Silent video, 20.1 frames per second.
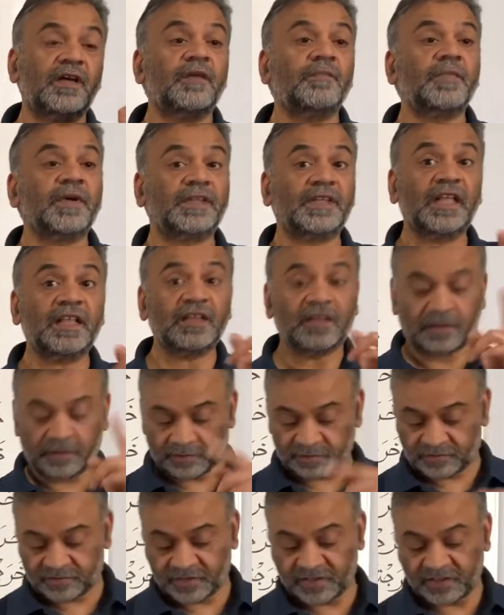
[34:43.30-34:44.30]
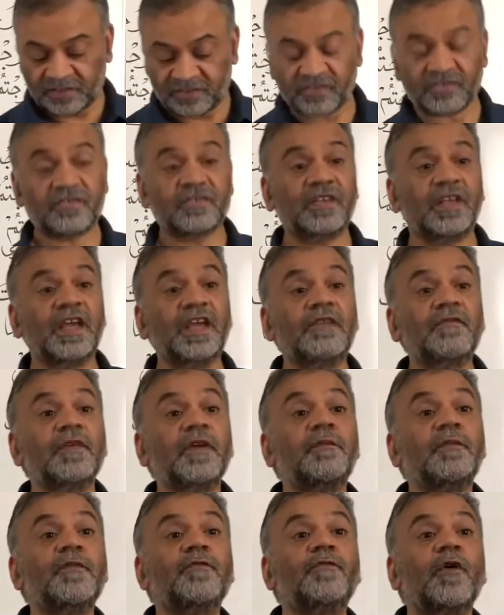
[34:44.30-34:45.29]
but then since it will
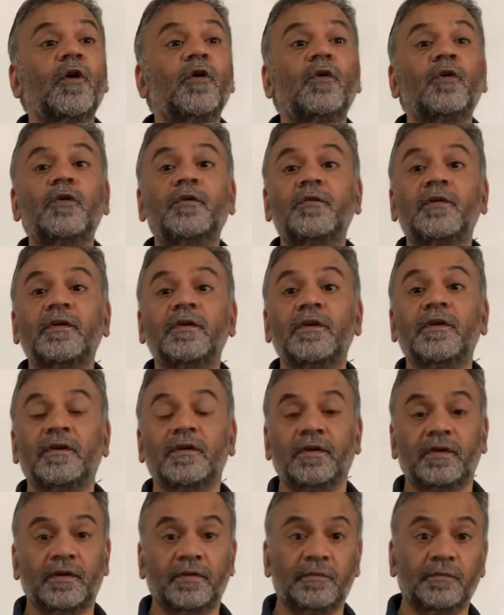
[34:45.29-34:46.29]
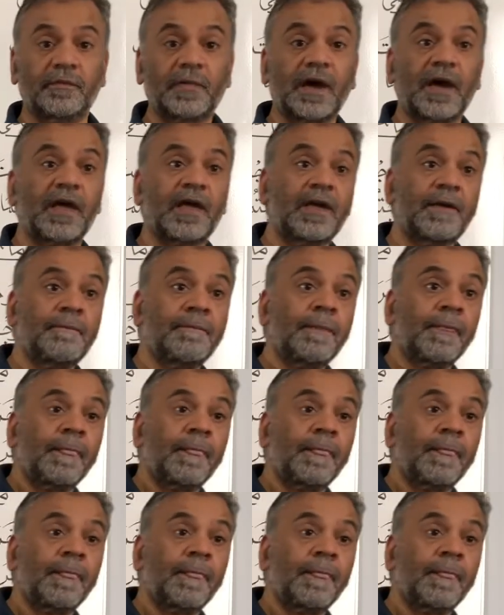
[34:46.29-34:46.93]
be followed by